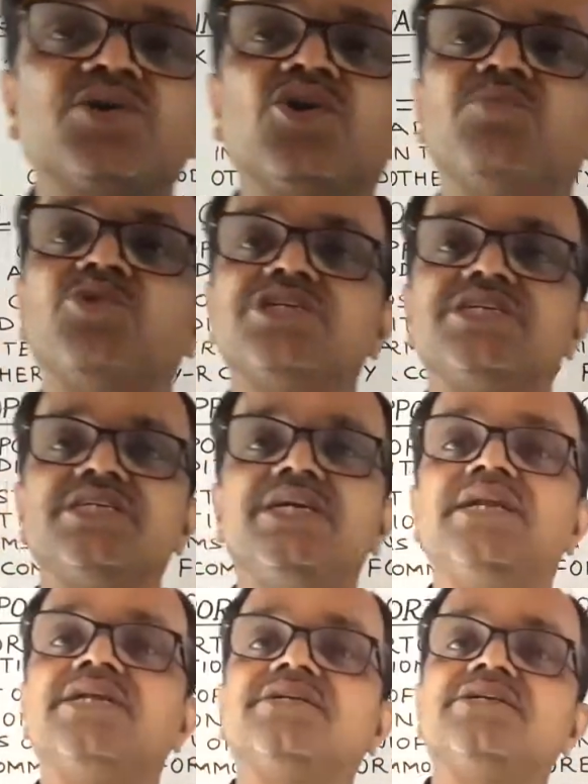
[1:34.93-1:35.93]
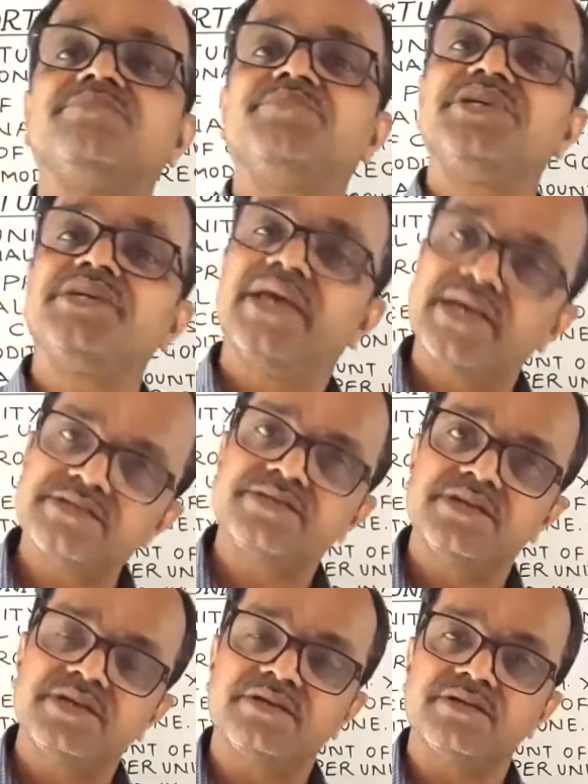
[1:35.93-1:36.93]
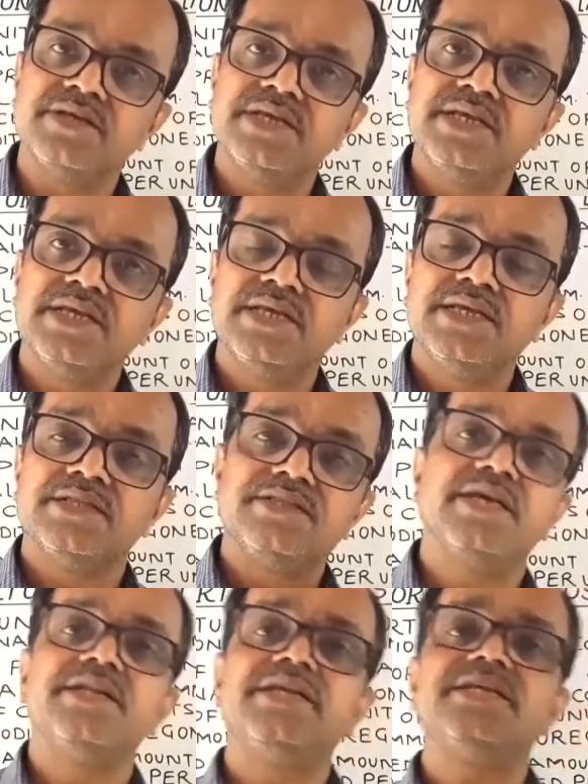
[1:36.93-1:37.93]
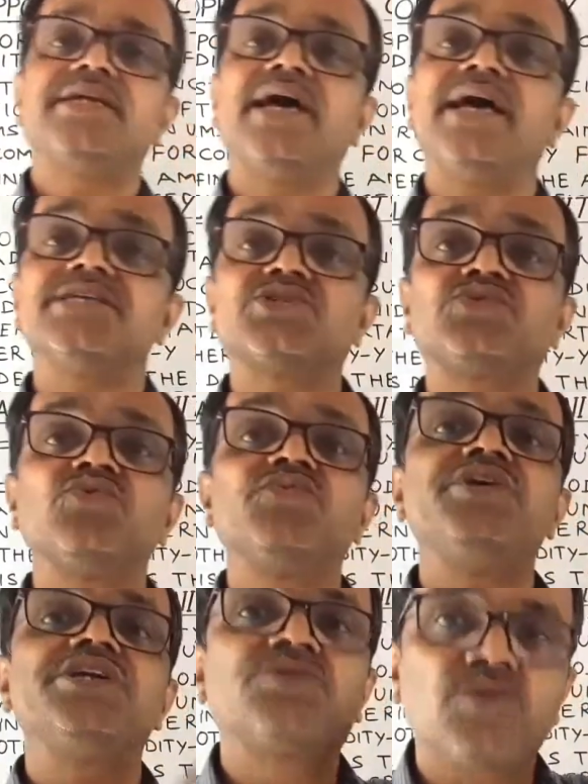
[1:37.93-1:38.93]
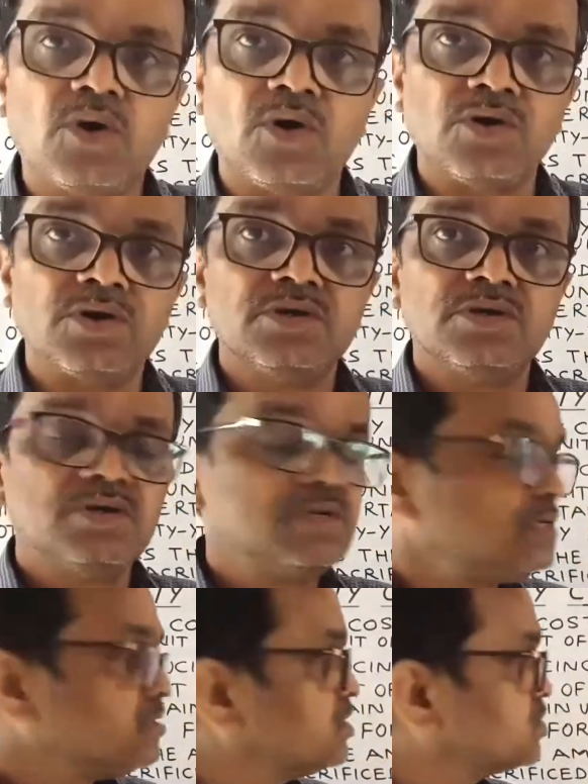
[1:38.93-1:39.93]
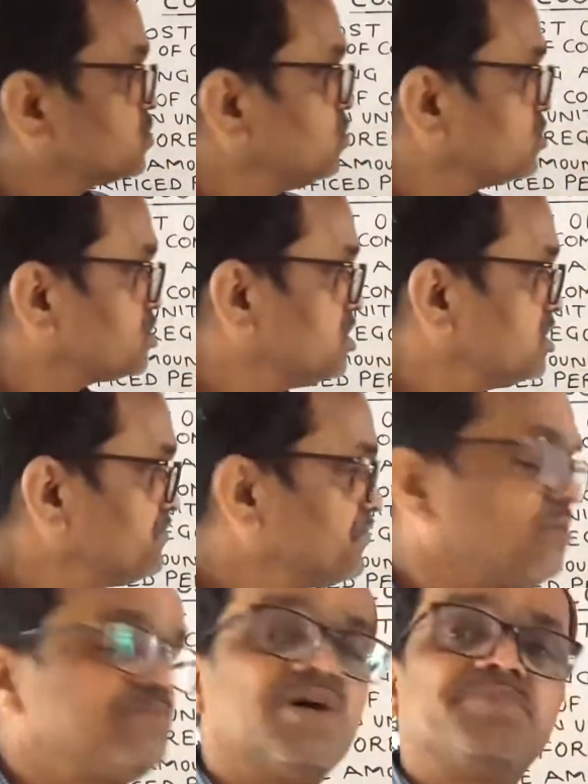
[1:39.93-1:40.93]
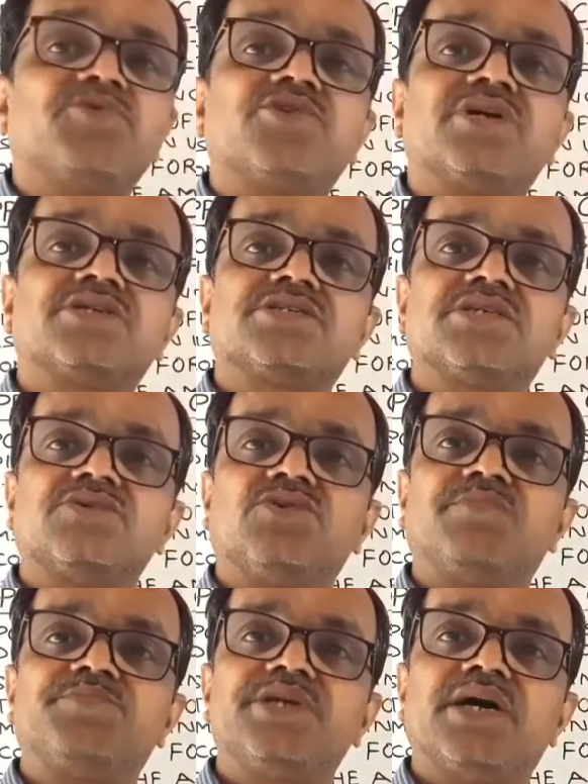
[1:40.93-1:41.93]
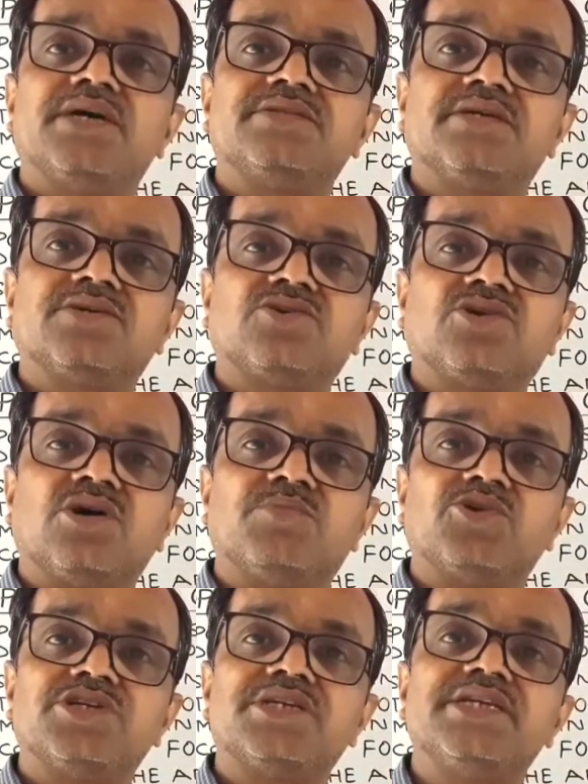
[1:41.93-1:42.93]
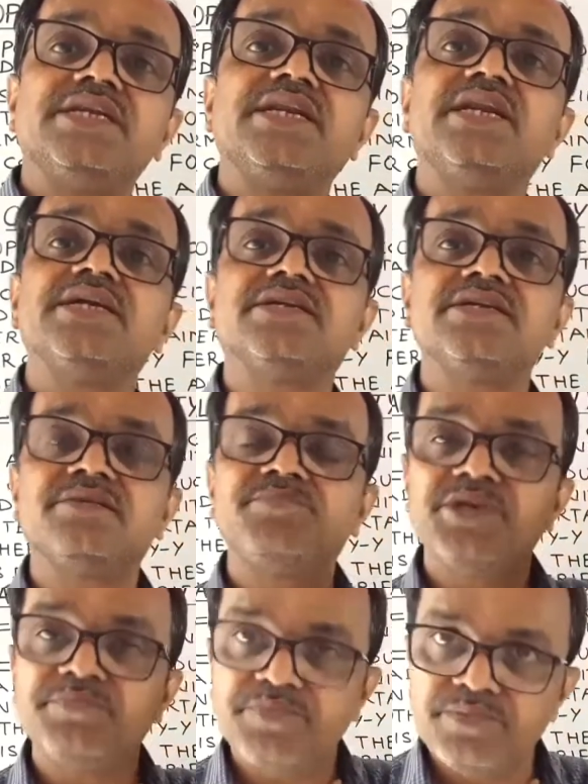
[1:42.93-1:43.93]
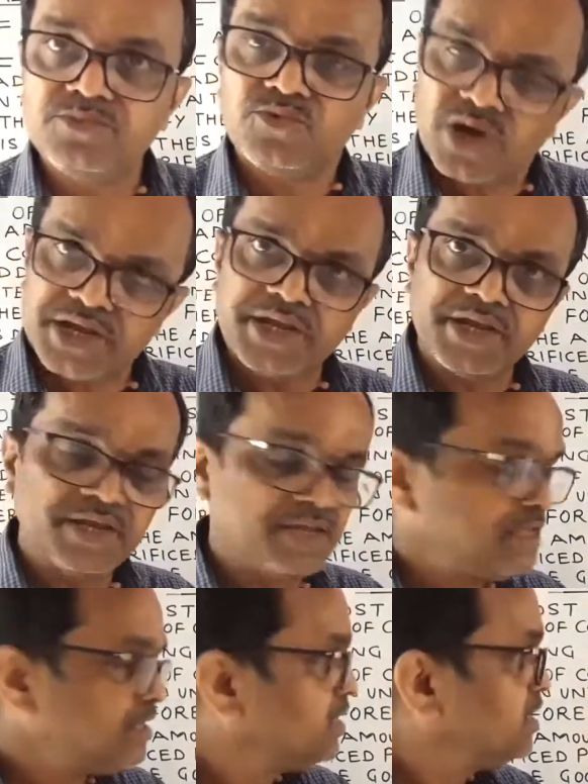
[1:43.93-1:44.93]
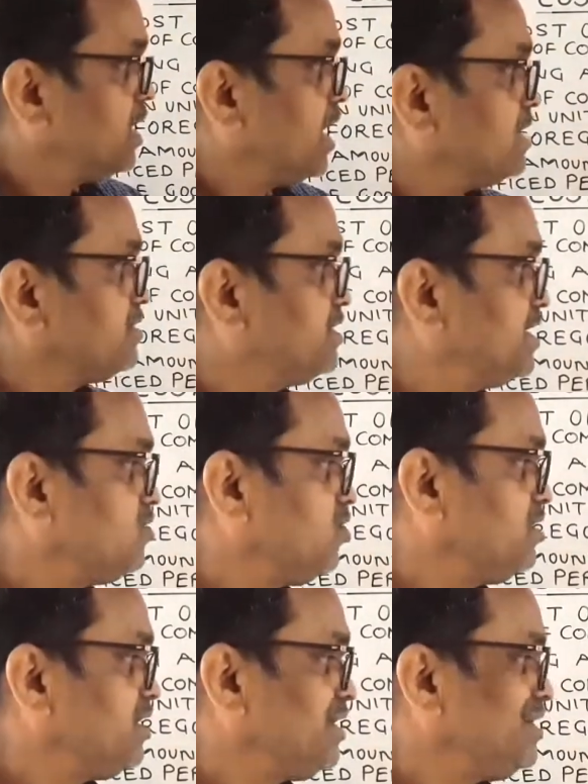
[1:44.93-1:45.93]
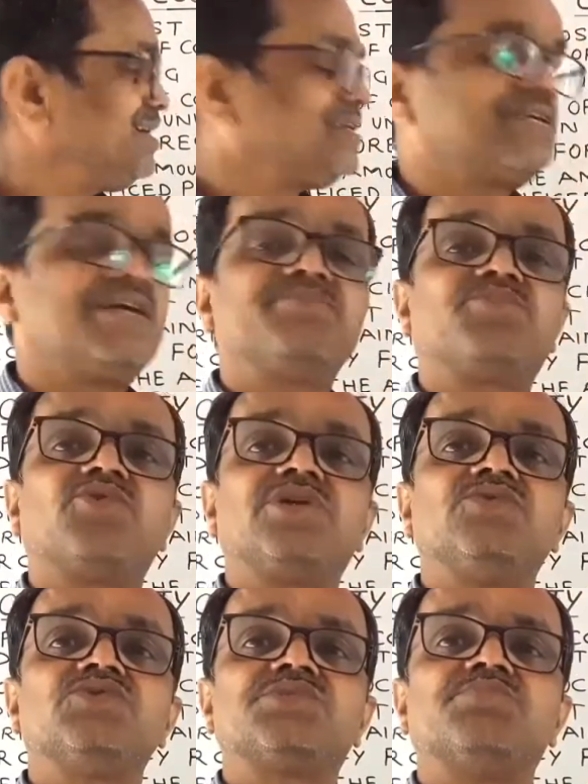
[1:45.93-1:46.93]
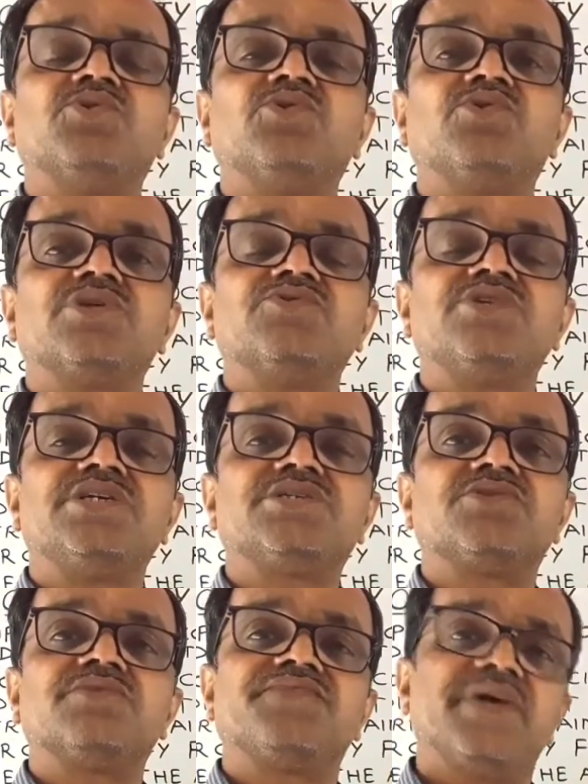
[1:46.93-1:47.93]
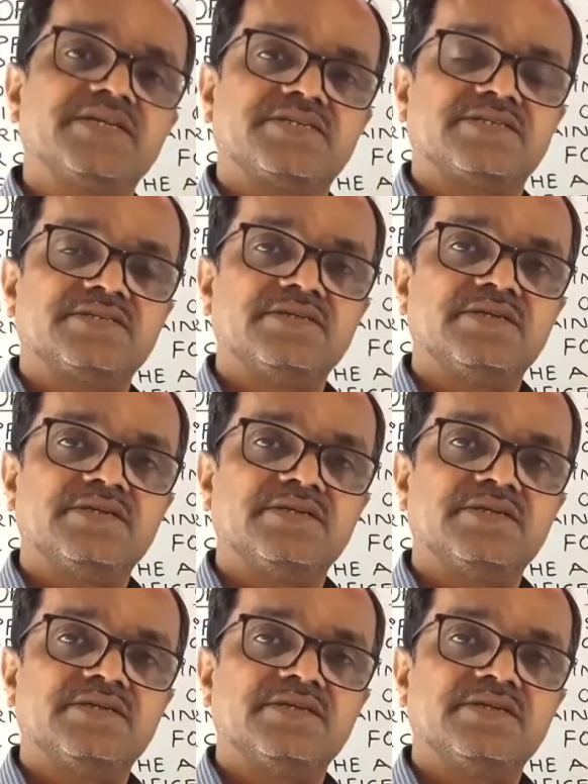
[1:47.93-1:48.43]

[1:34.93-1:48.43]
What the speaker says: commodity, let it be X here, then it has to withdraw resources from the production of the other commodity, let it be Y, and then only it can produce more units of X.